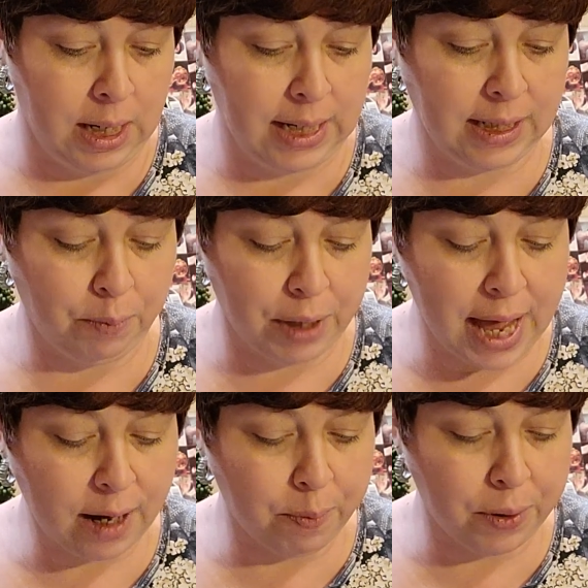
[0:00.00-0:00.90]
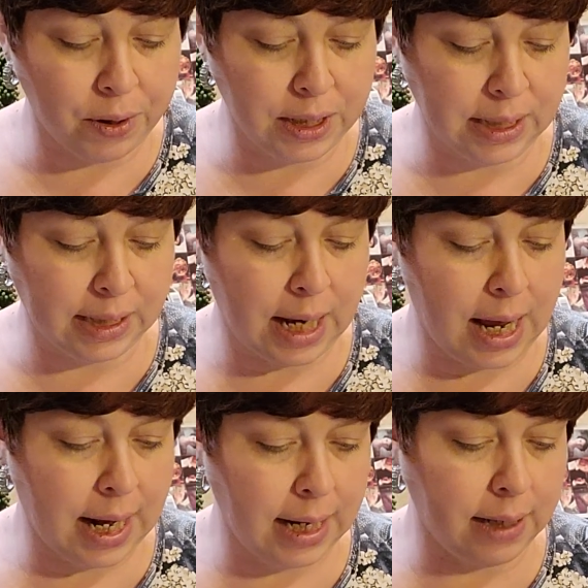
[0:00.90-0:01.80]
It's a blackbird
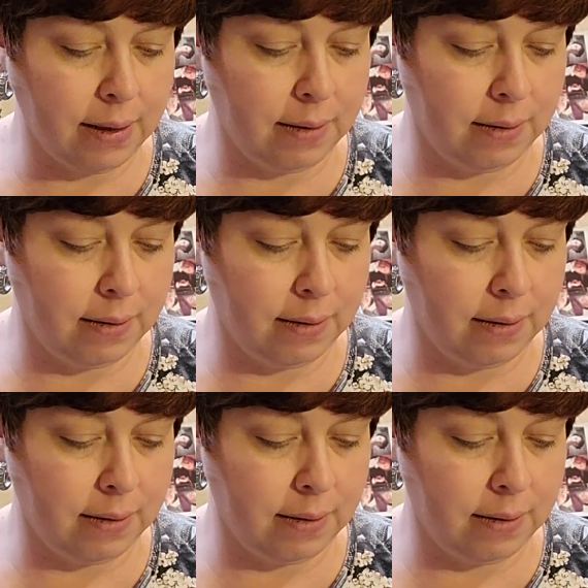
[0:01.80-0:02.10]
design.